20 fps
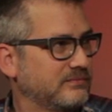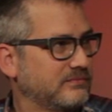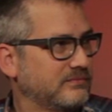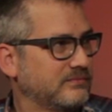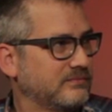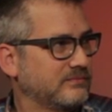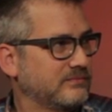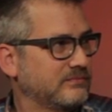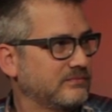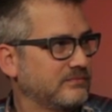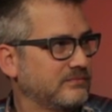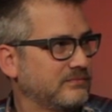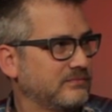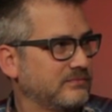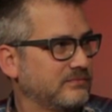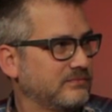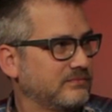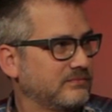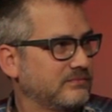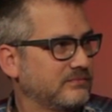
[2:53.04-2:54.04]

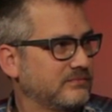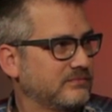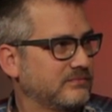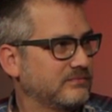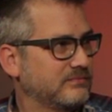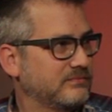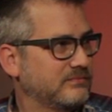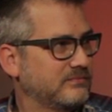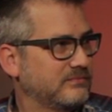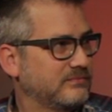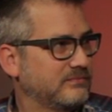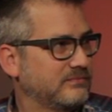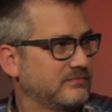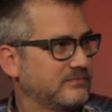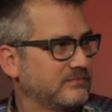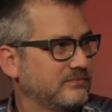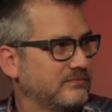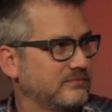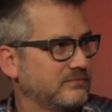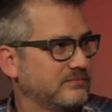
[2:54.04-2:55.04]

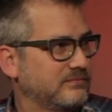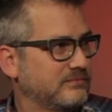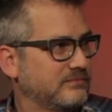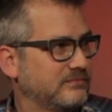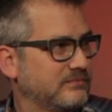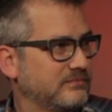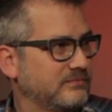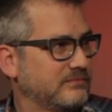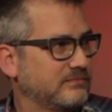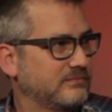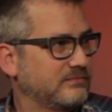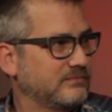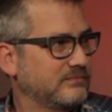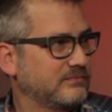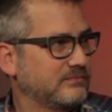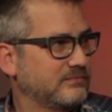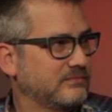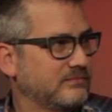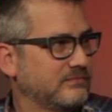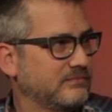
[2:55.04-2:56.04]

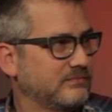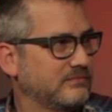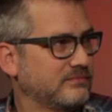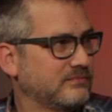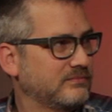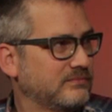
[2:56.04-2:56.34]
No words are spoken by the person on screen.